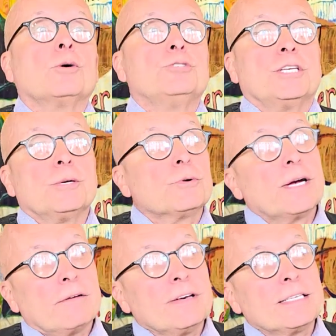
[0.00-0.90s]
gee, we're
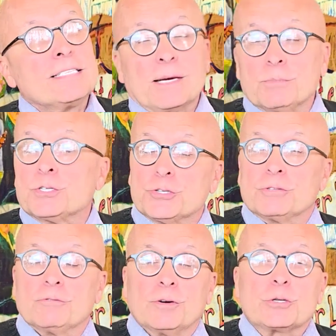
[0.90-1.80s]
having a temperature
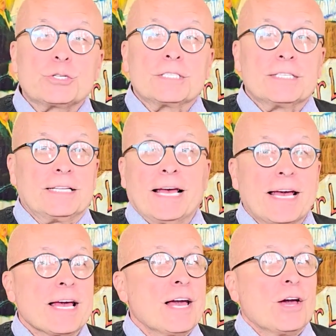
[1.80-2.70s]
inversion
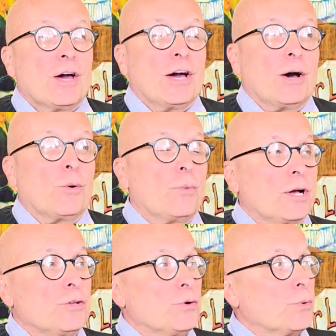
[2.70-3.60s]
today. Uh,
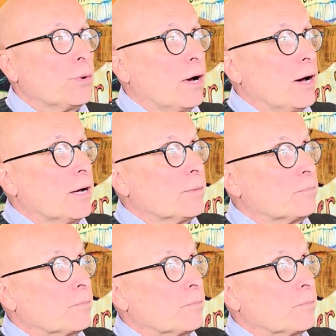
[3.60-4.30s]
what you uh,